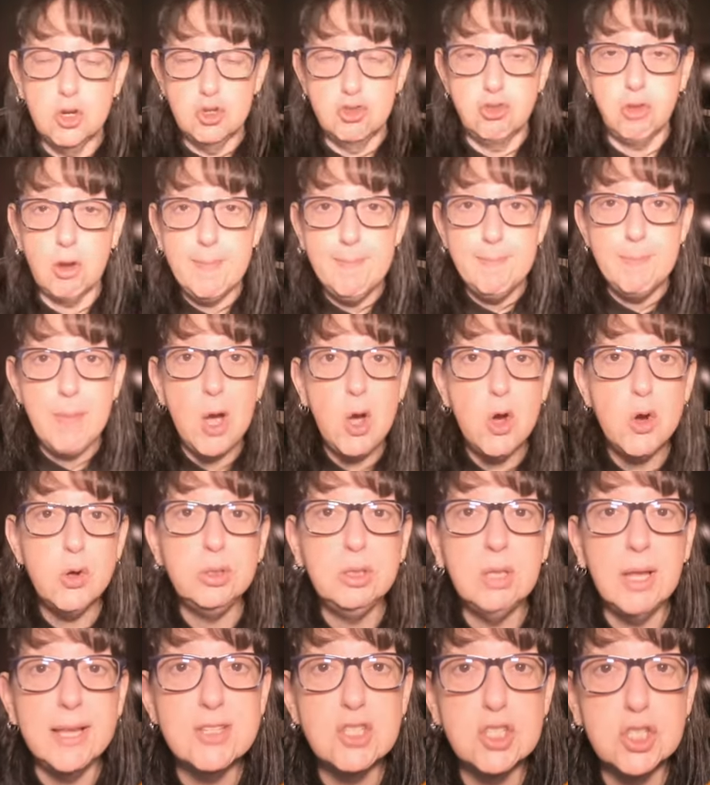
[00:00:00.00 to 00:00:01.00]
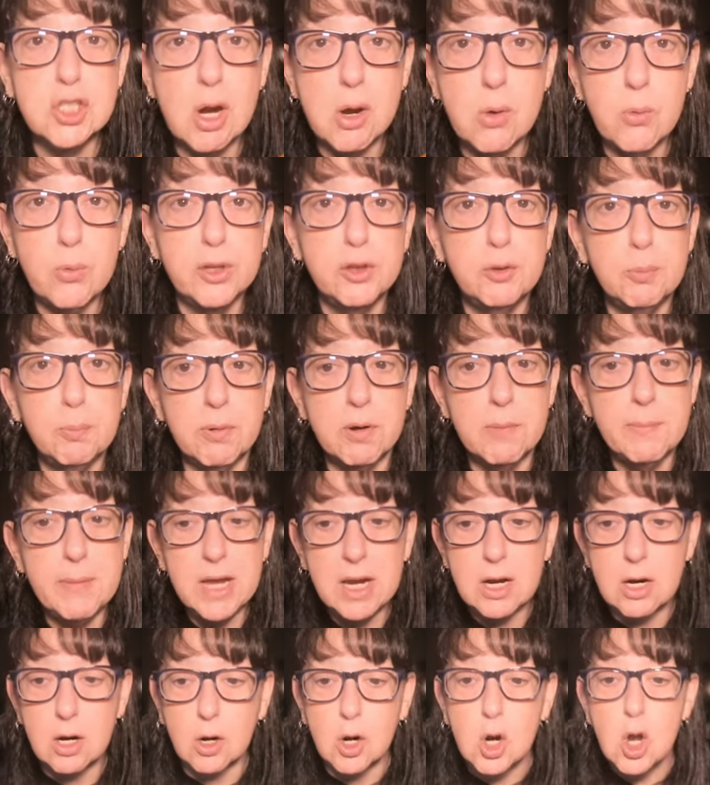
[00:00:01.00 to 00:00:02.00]
Trim mode, let's start with
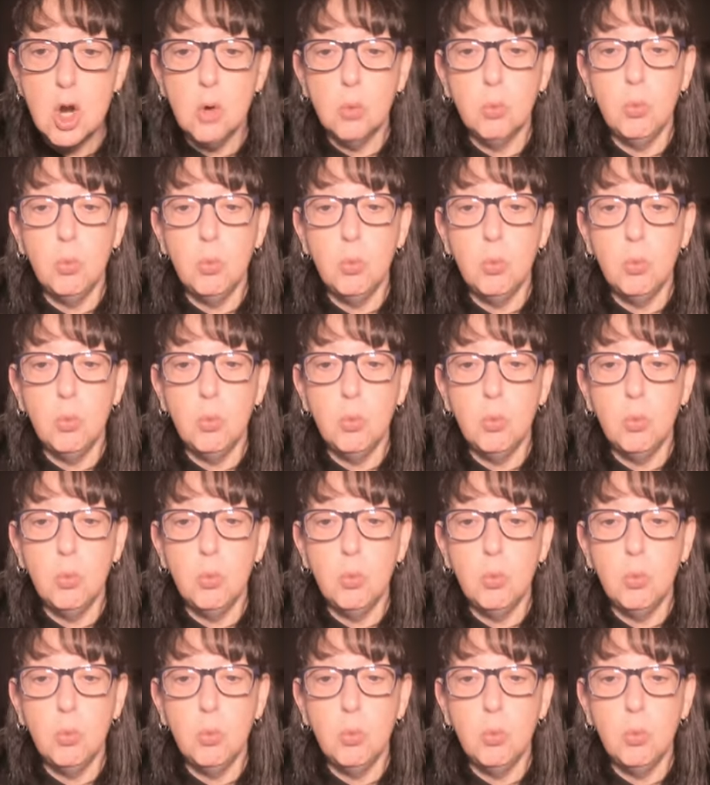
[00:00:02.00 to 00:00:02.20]
Premiere.